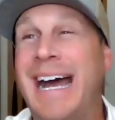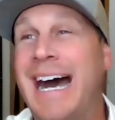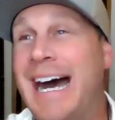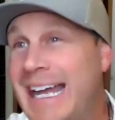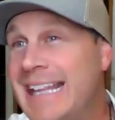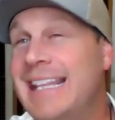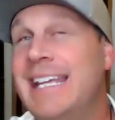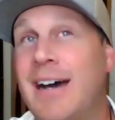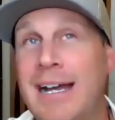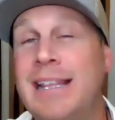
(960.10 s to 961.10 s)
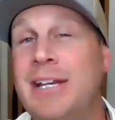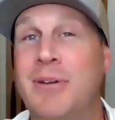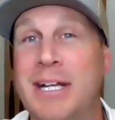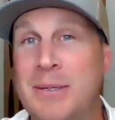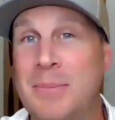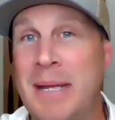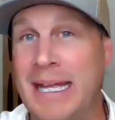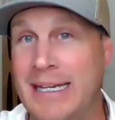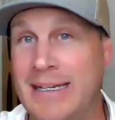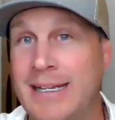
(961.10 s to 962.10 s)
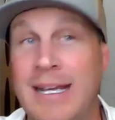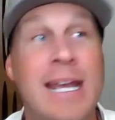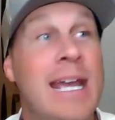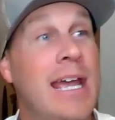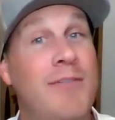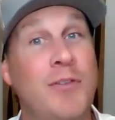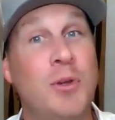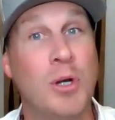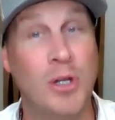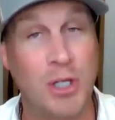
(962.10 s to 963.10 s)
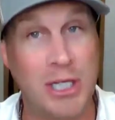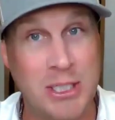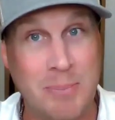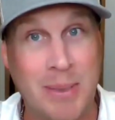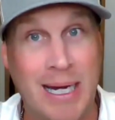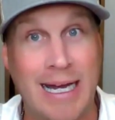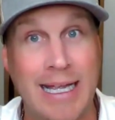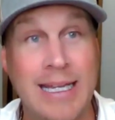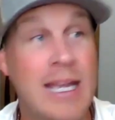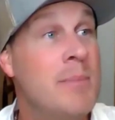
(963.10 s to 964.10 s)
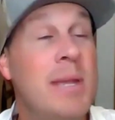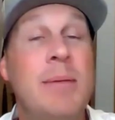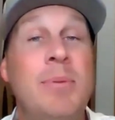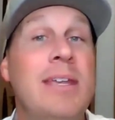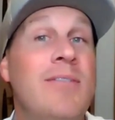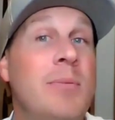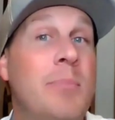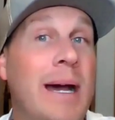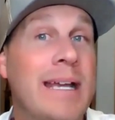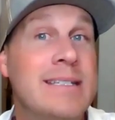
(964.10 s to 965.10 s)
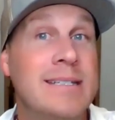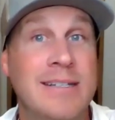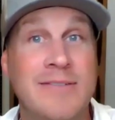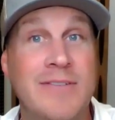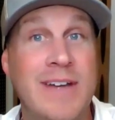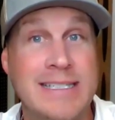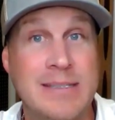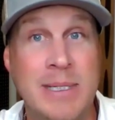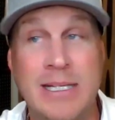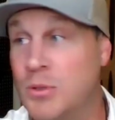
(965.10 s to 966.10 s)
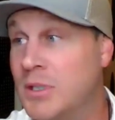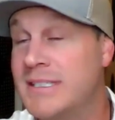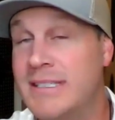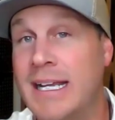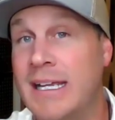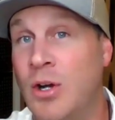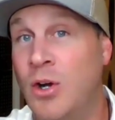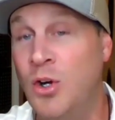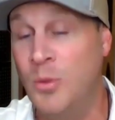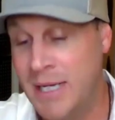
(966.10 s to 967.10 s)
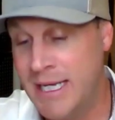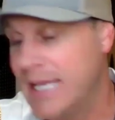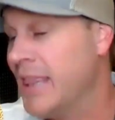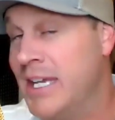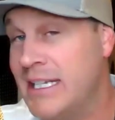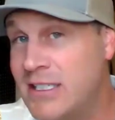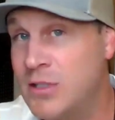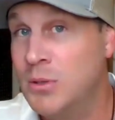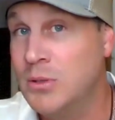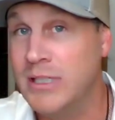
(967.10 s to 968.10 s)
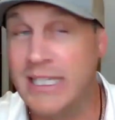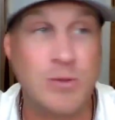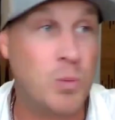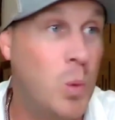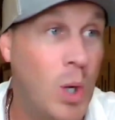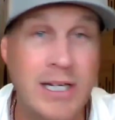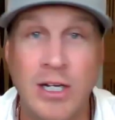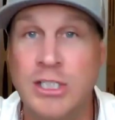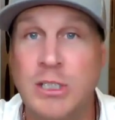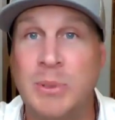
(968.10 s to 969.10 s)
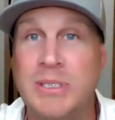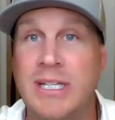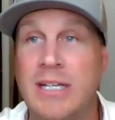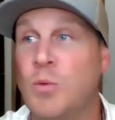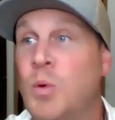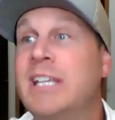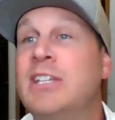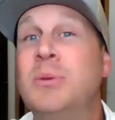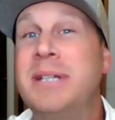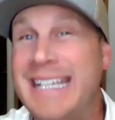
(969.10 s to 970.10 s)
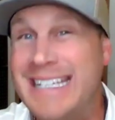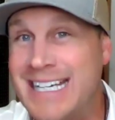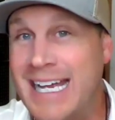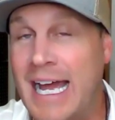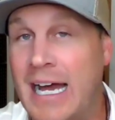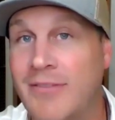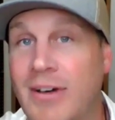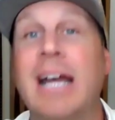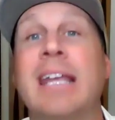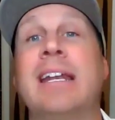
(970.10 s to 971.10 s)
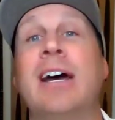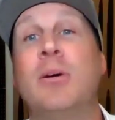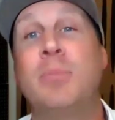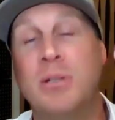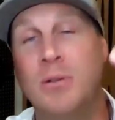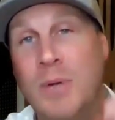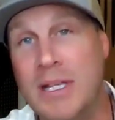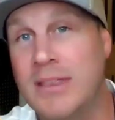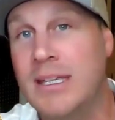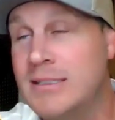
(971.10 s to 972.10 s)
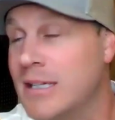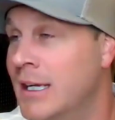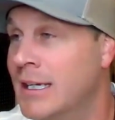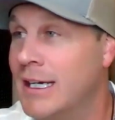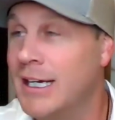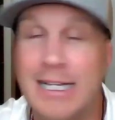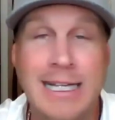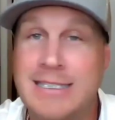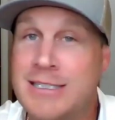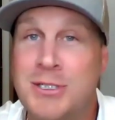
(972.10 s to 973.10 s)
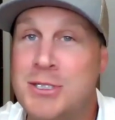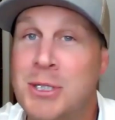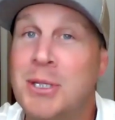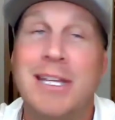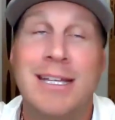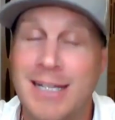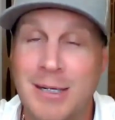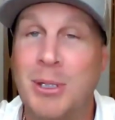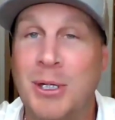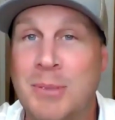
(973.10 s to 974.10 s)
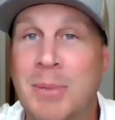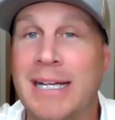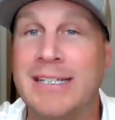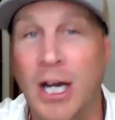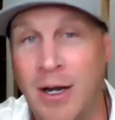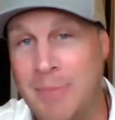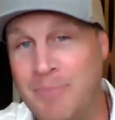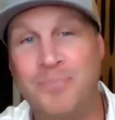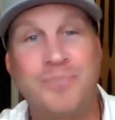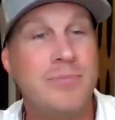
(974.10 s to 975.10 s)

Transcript: I highly, highly recommend, if you're looking to buy, maybe even buy as an investment or a second home, this tool is 100% what you need to have. I can help you with this. It's truly gonna blow your mind. All right,